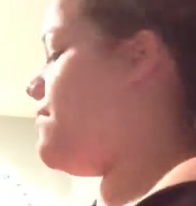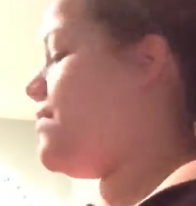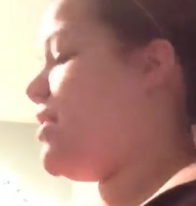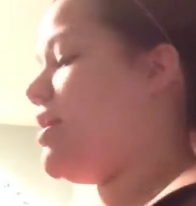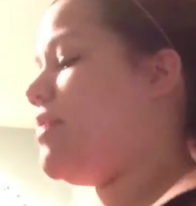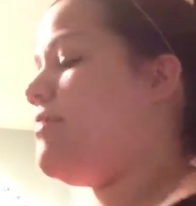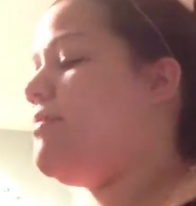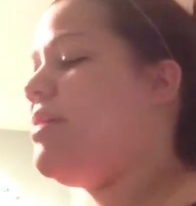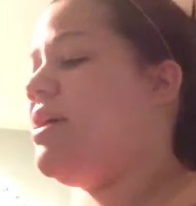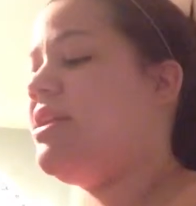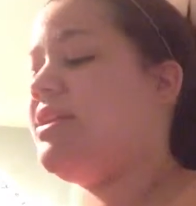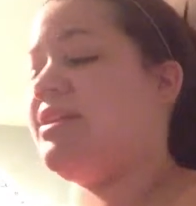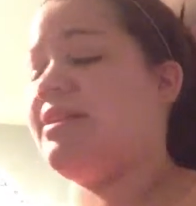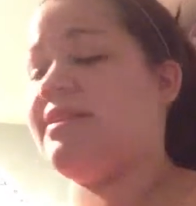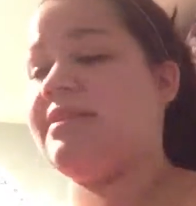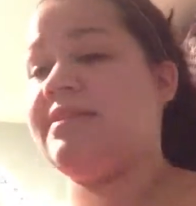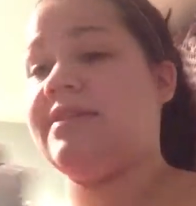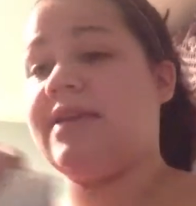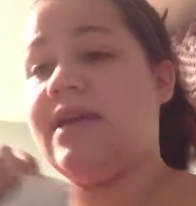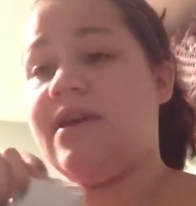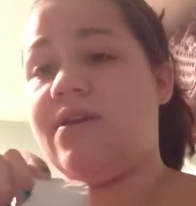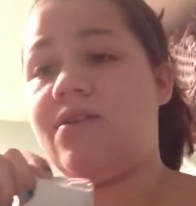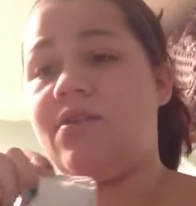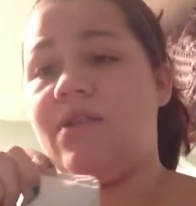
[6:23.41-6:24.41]
recommend
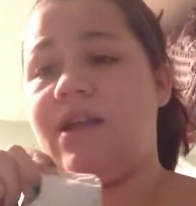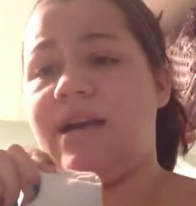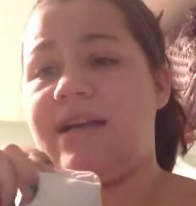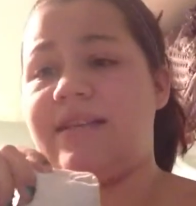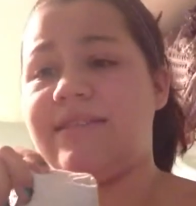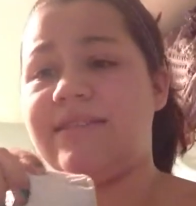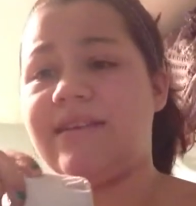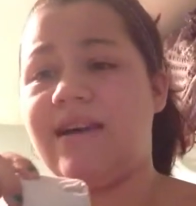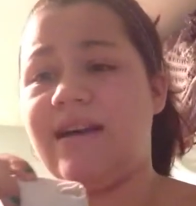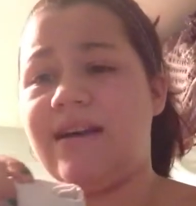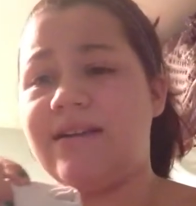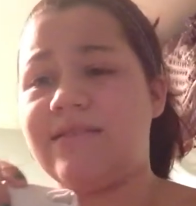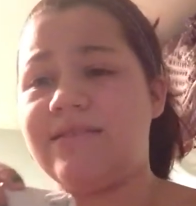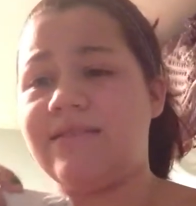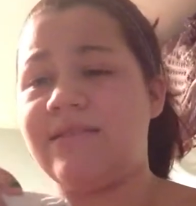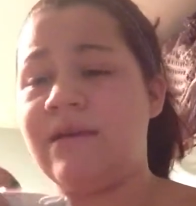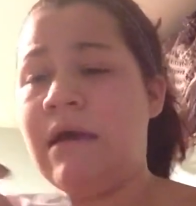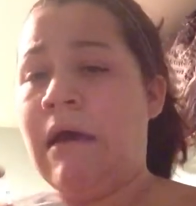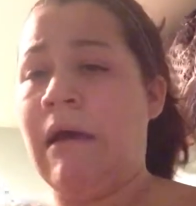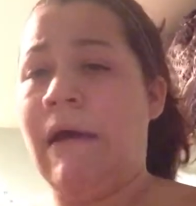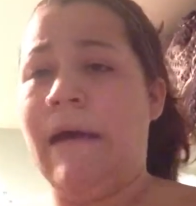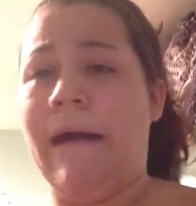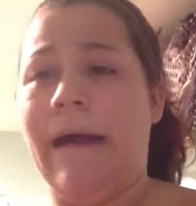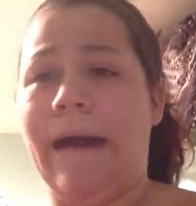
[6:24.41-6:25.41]
is ankle-high socks.
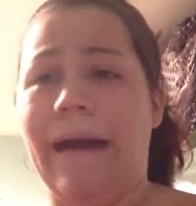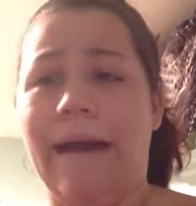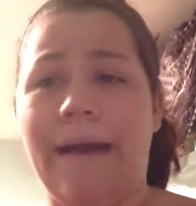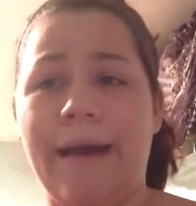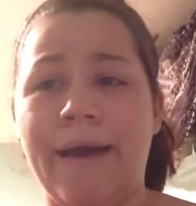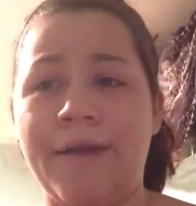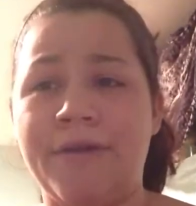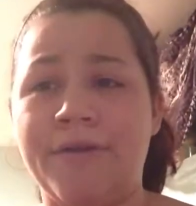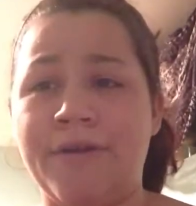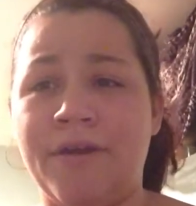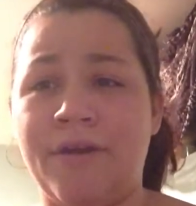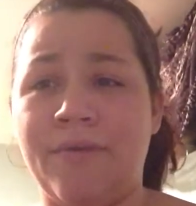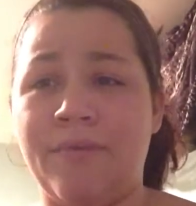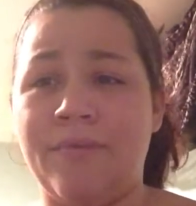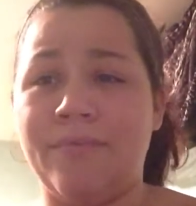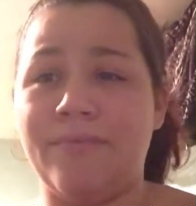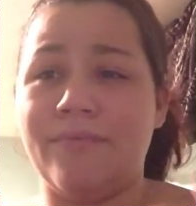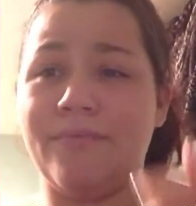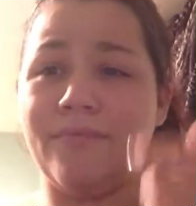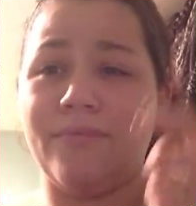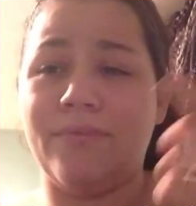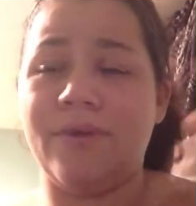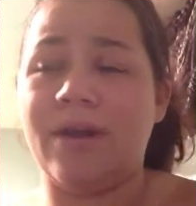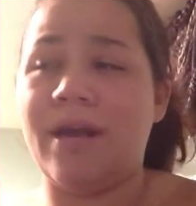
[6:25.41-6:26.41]
I don't know,
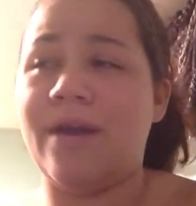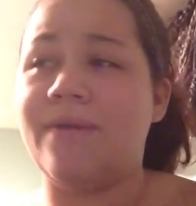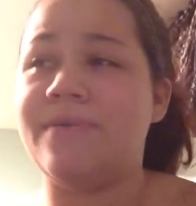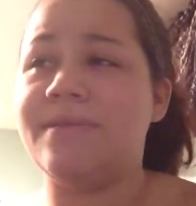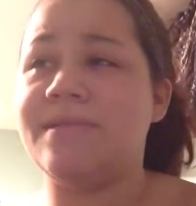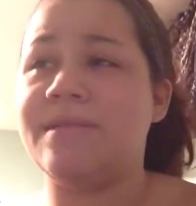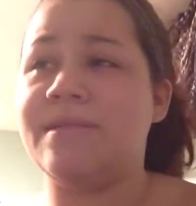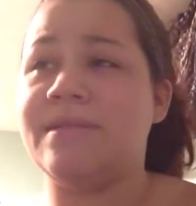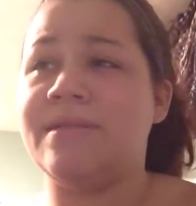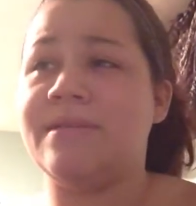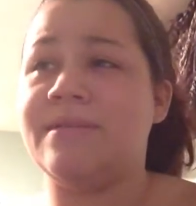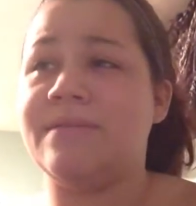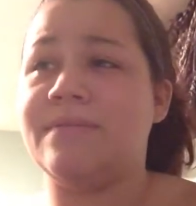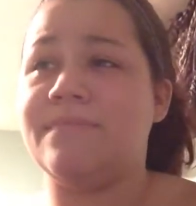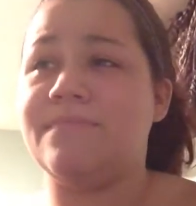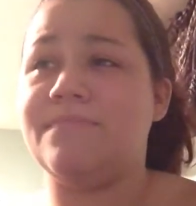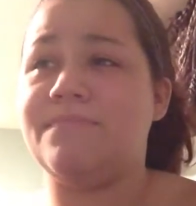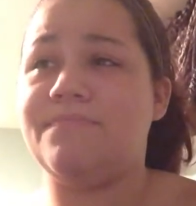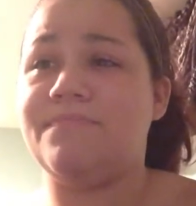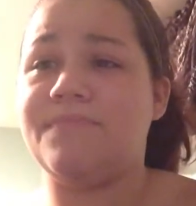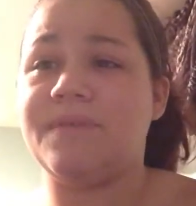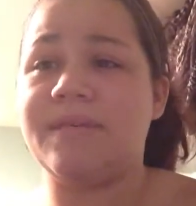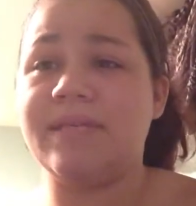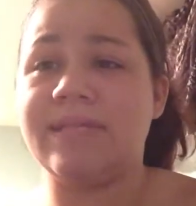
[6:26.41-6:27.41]
when I was in
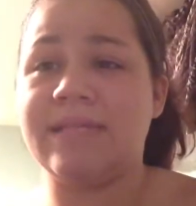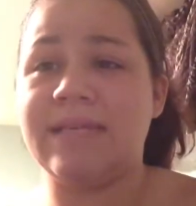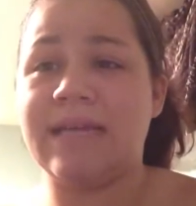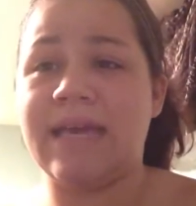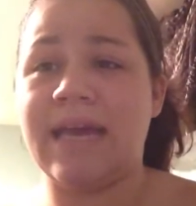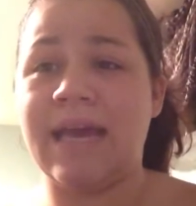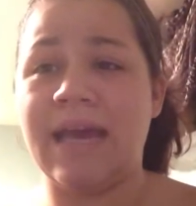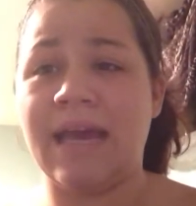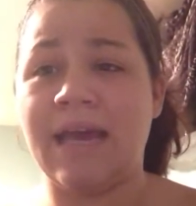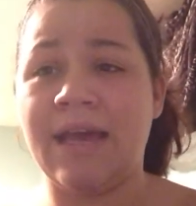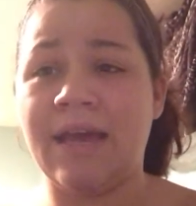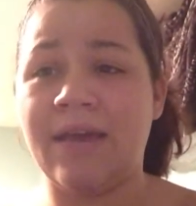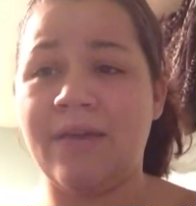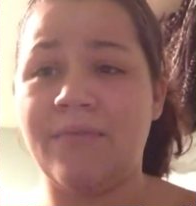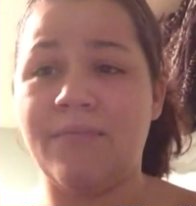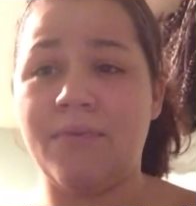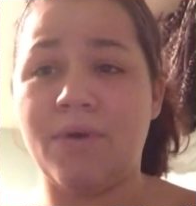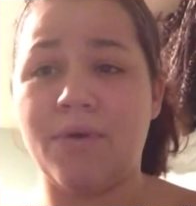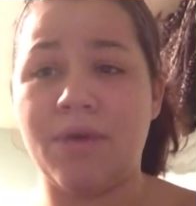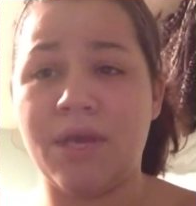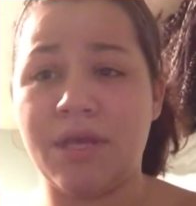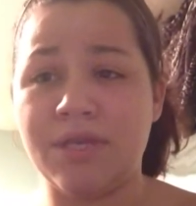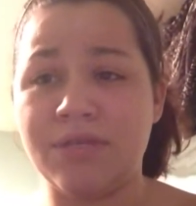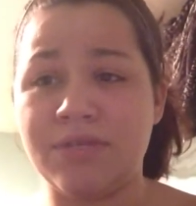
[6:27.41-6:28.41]
PCA
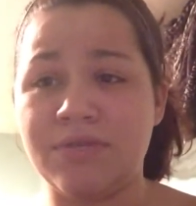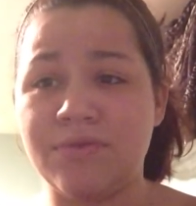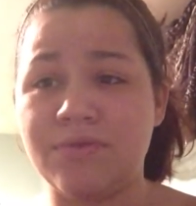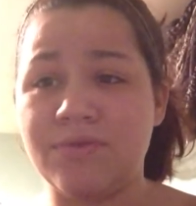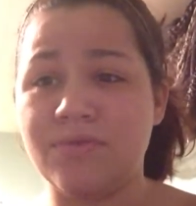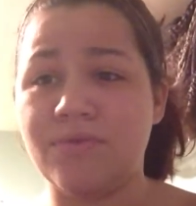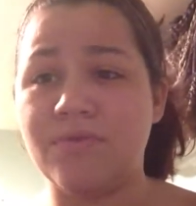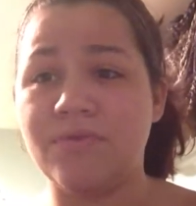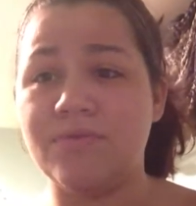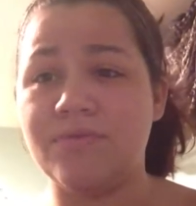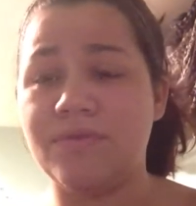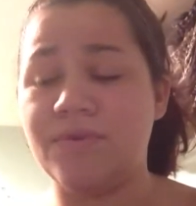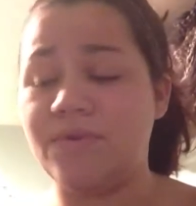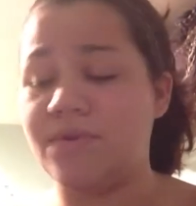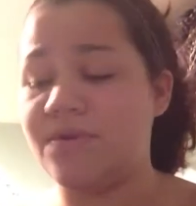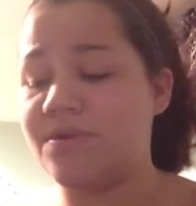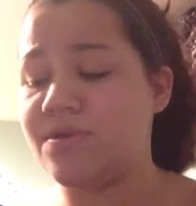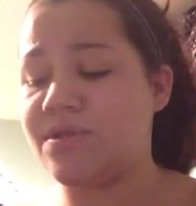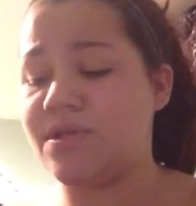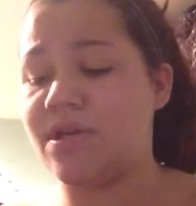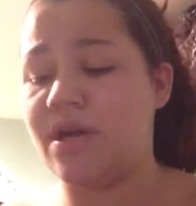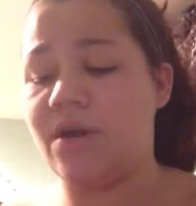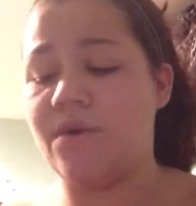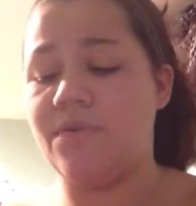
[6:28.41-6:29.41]
vocational school a few
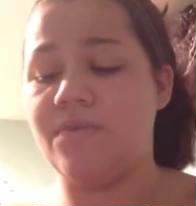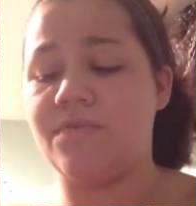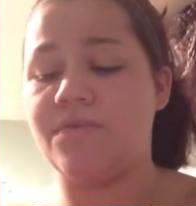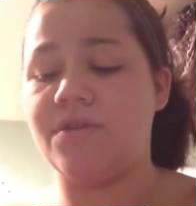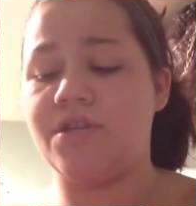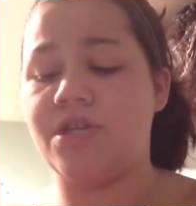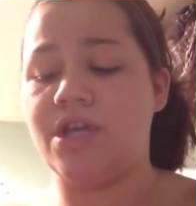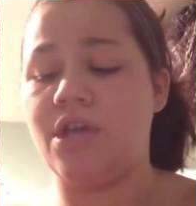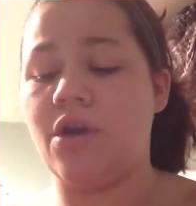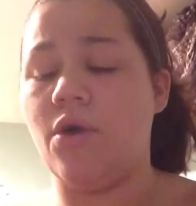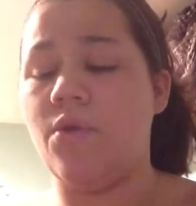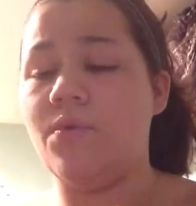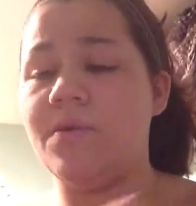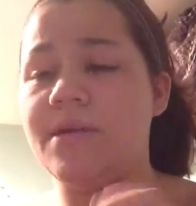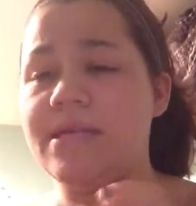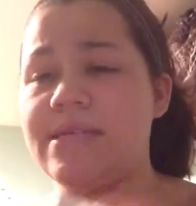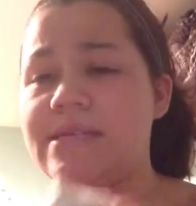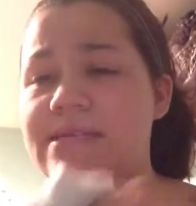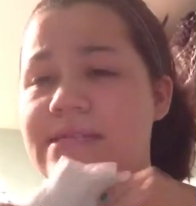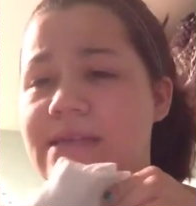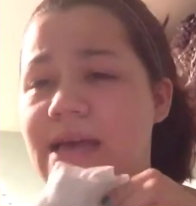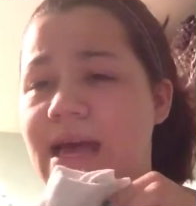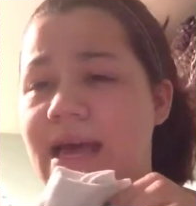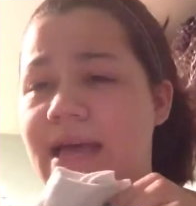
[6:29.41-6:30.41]
years ago, she always
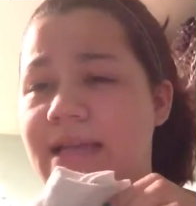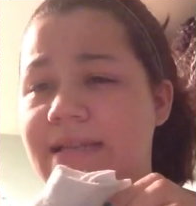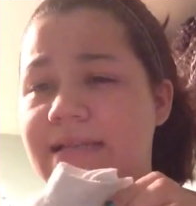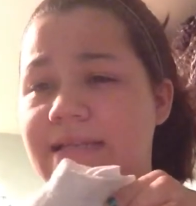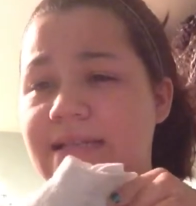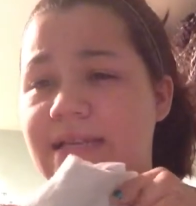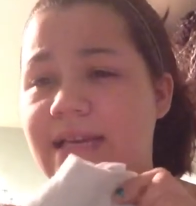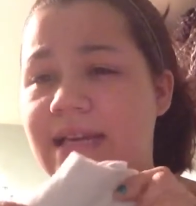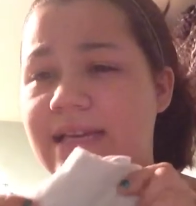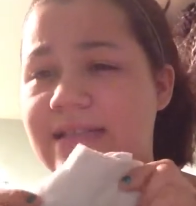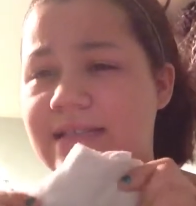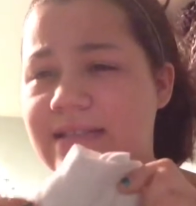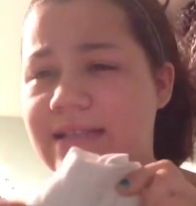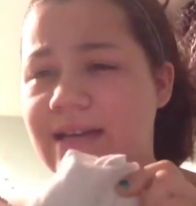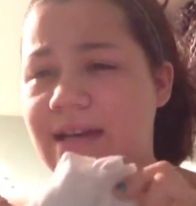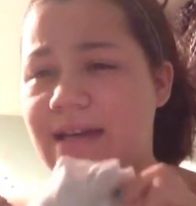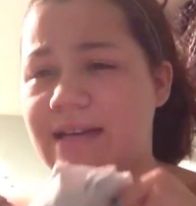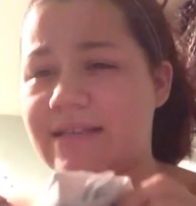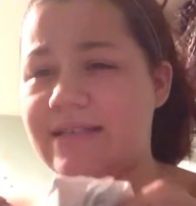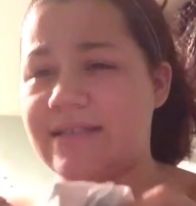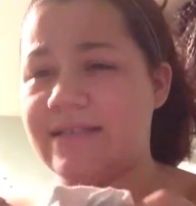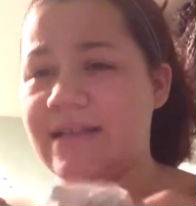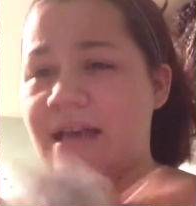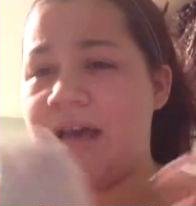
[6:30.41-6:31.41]
said to get
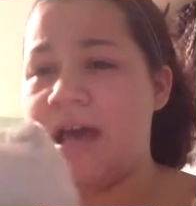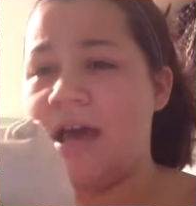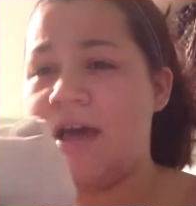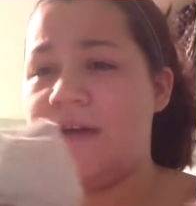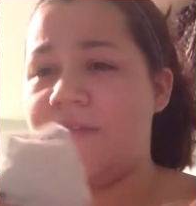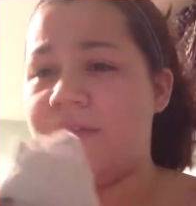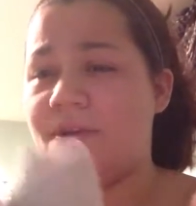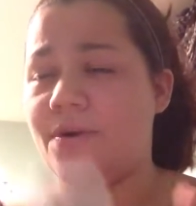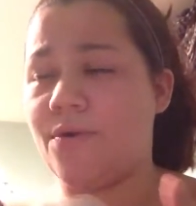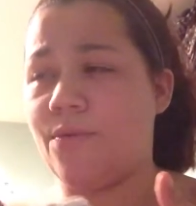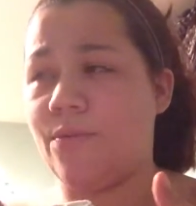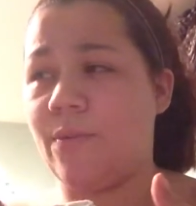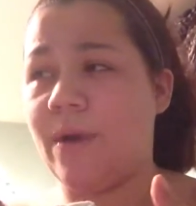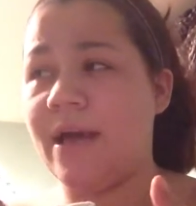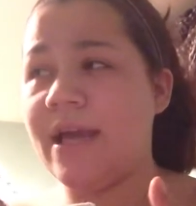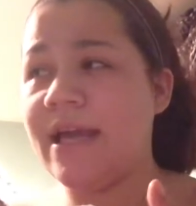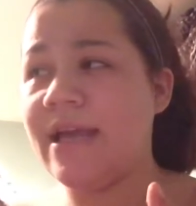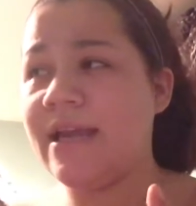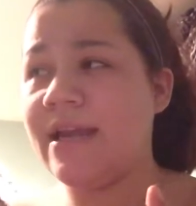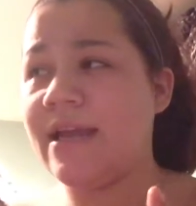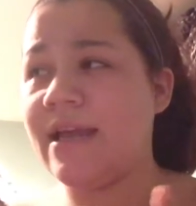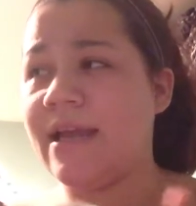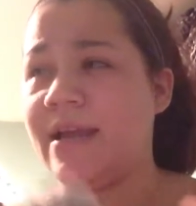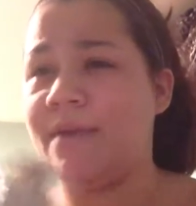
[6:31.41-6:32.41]
socks that are
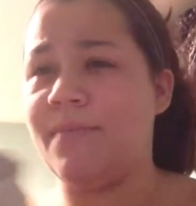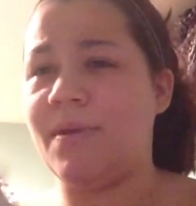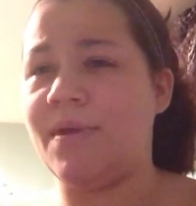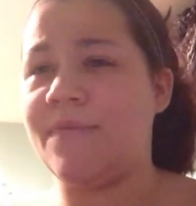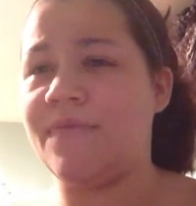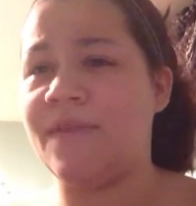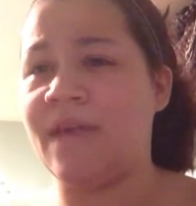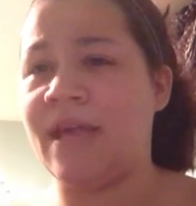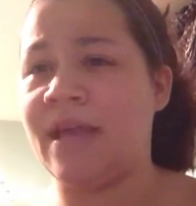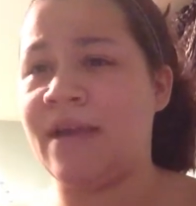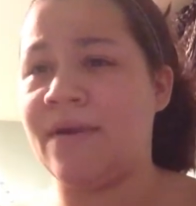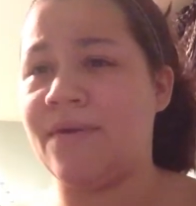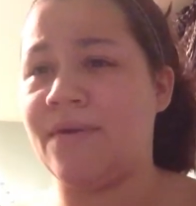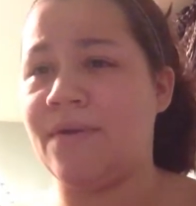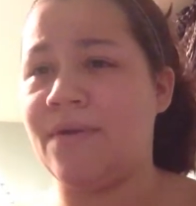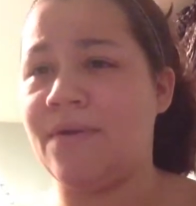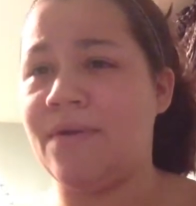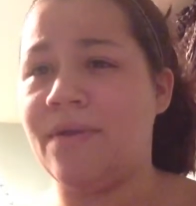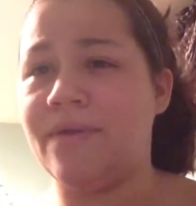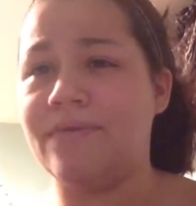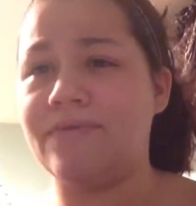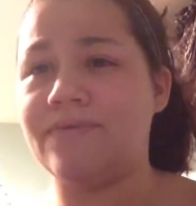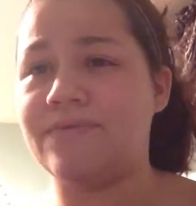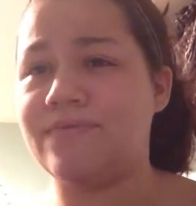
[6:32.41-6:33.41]
white and above the ankle.